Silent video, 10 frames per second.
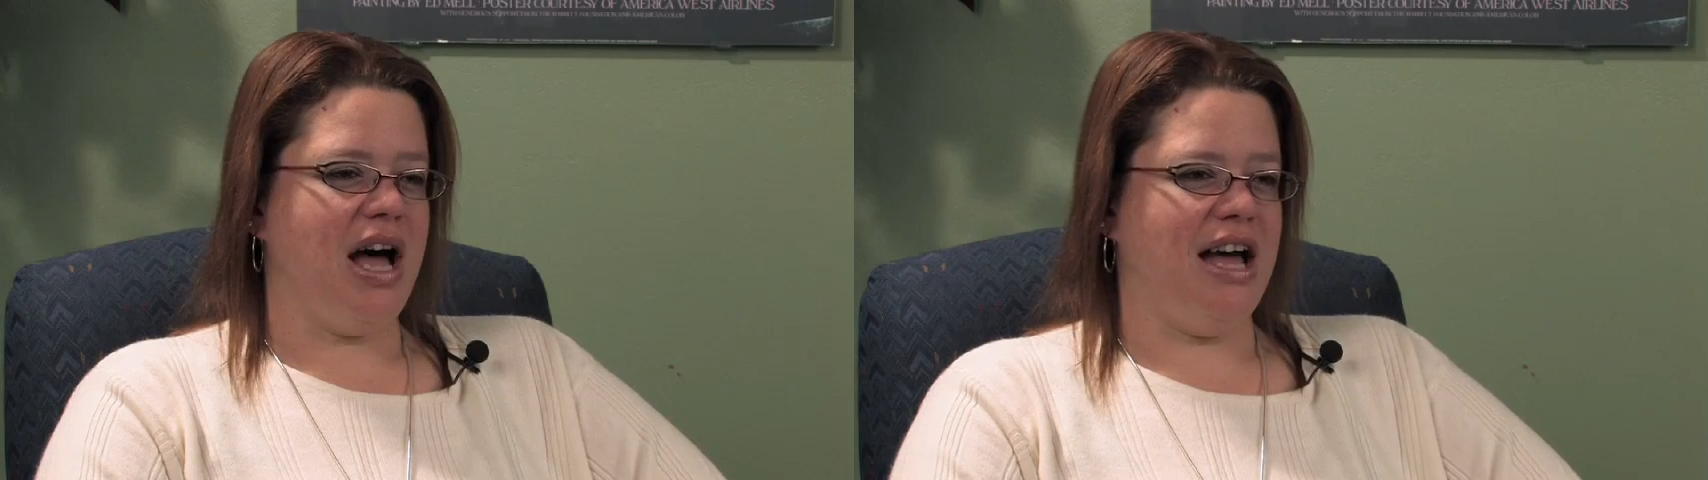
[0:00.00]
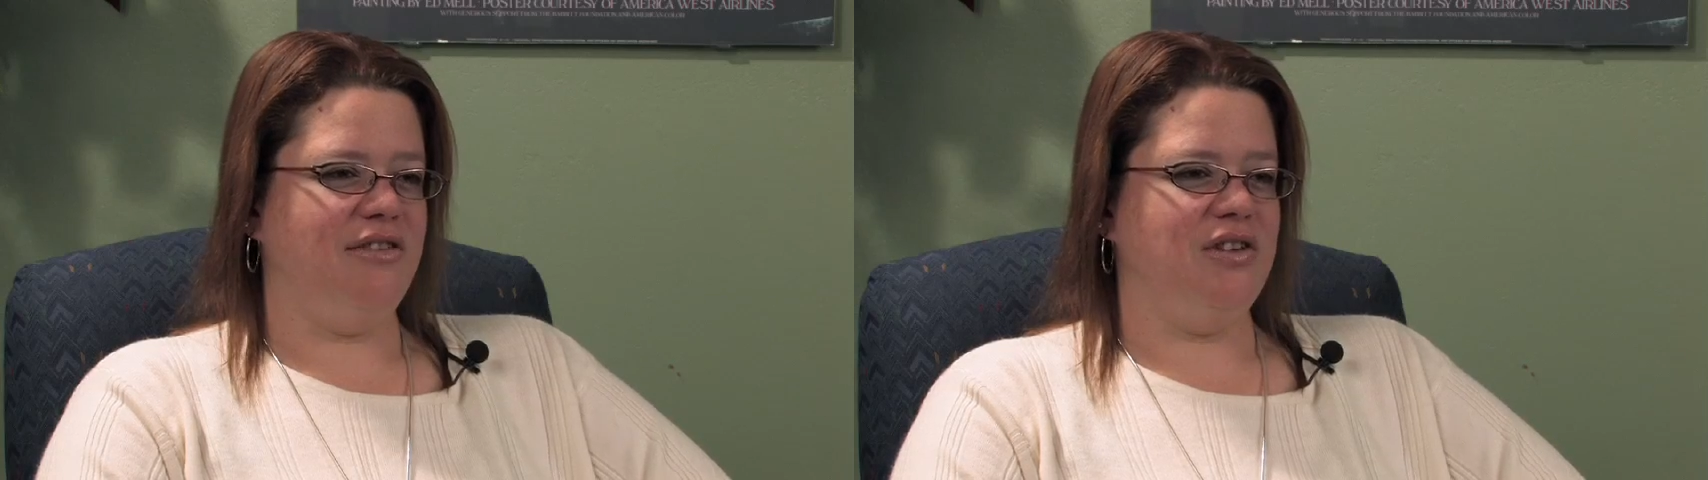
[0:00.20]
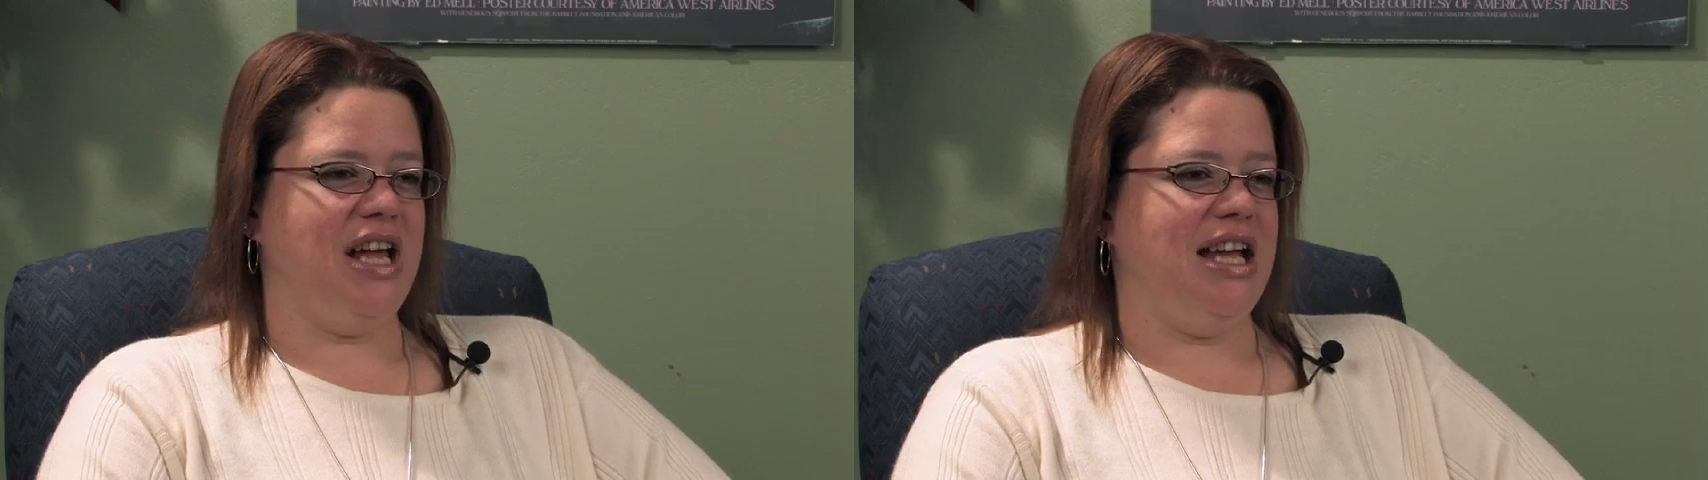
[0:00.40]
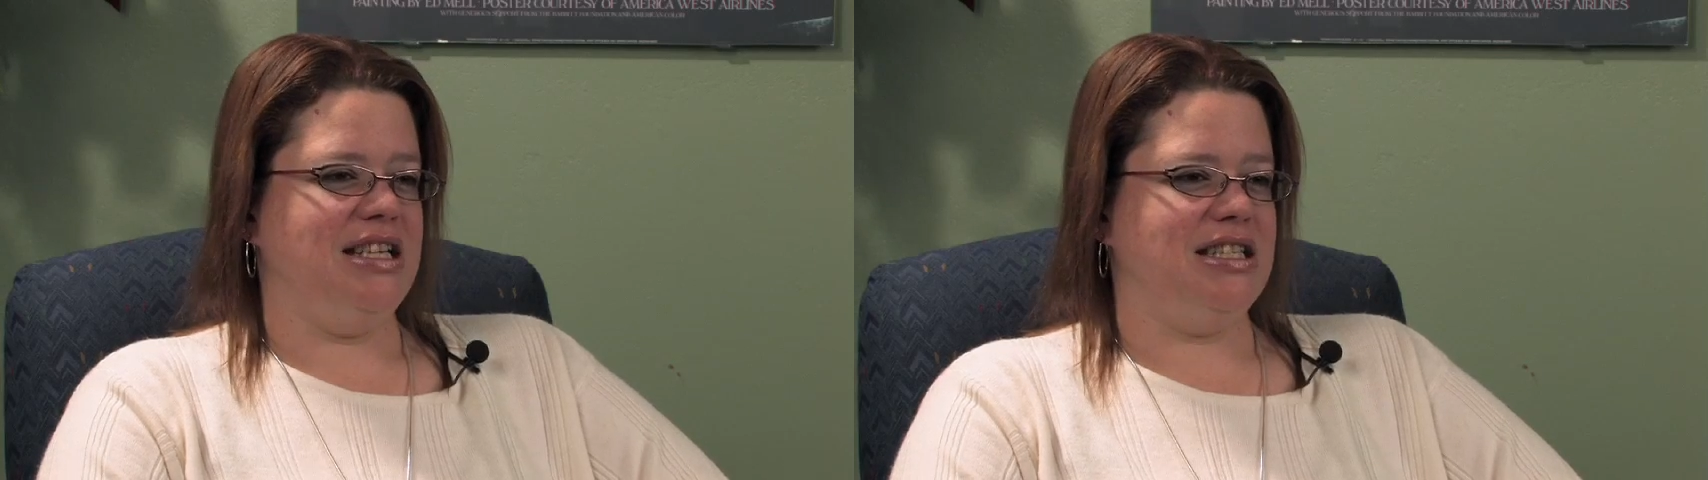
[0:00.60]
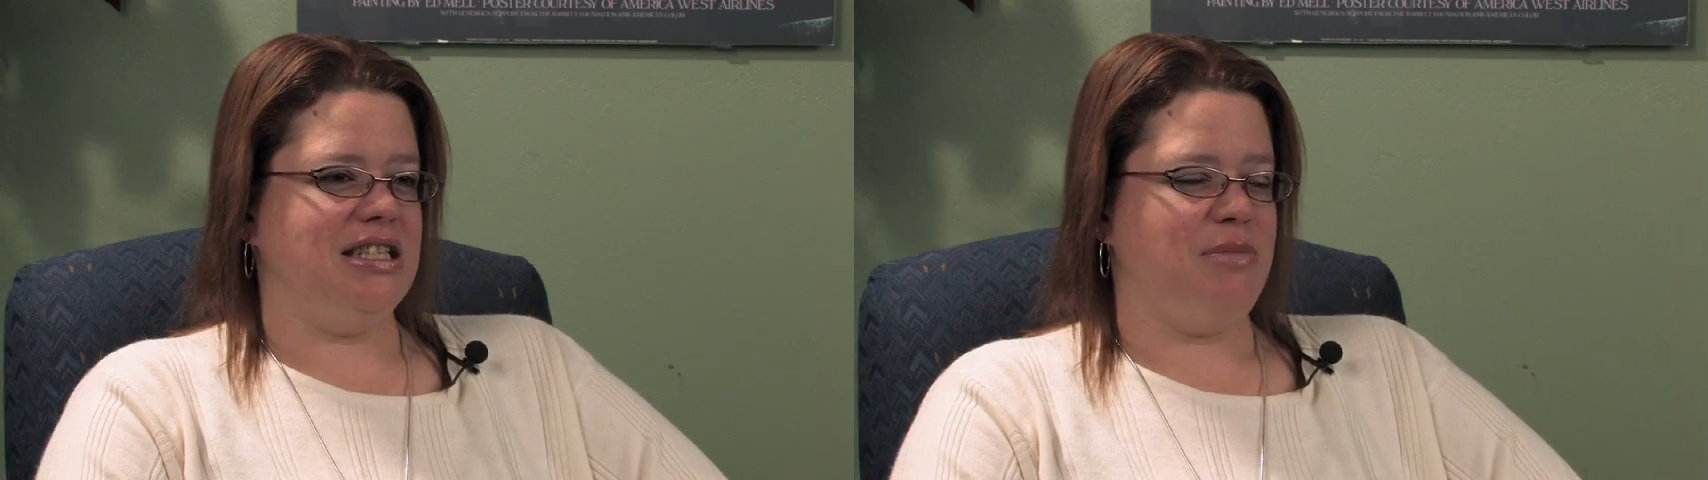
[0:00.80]
I had a few
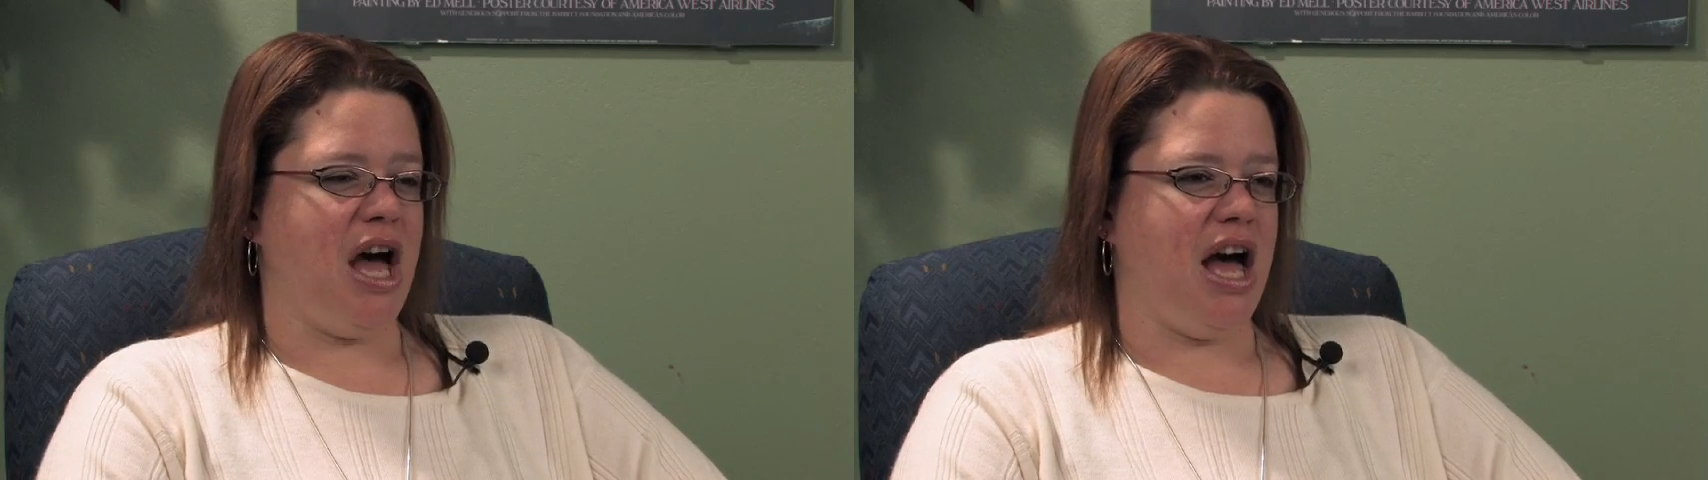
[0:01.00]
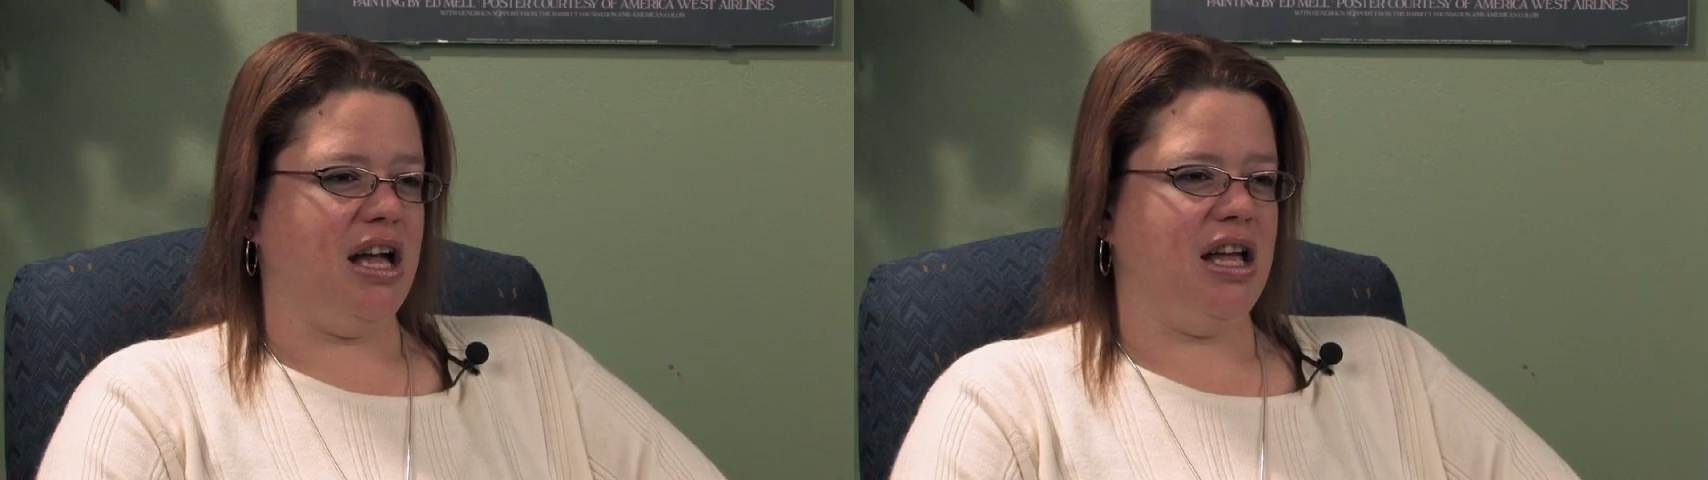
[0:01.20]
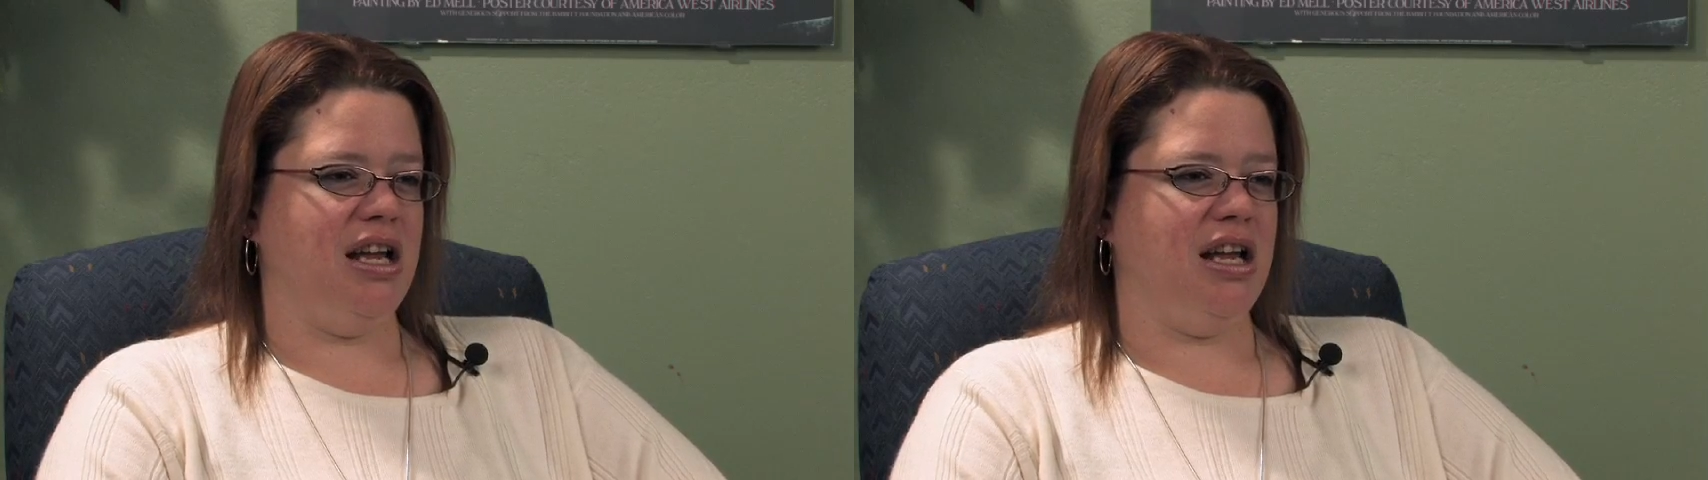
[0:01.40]
days to pack,